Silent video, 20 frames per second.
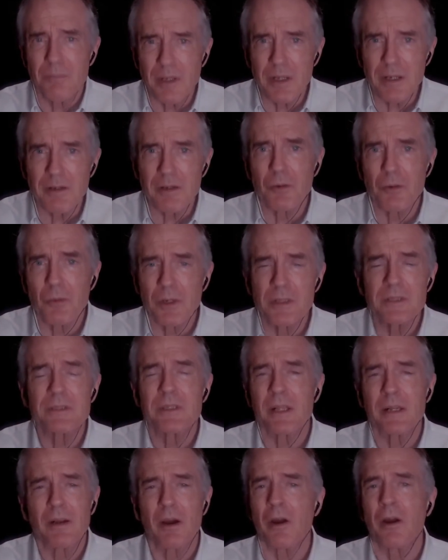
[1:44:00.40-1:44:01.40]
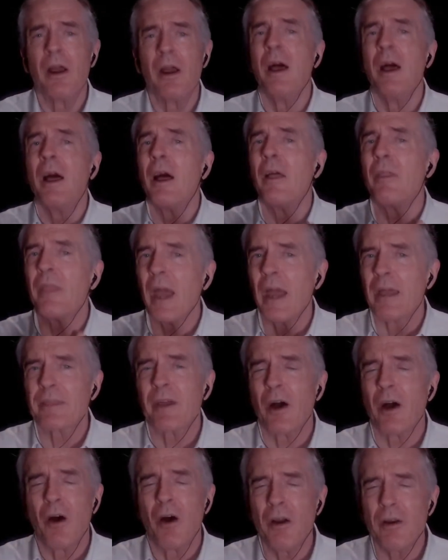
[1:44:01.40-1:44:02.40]
me are the ones that are at the
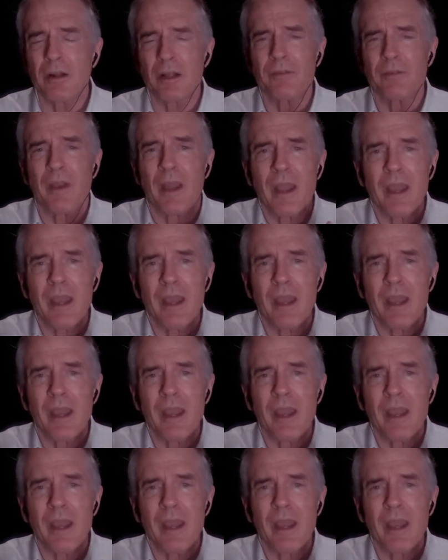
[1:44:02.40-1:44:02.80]
heart of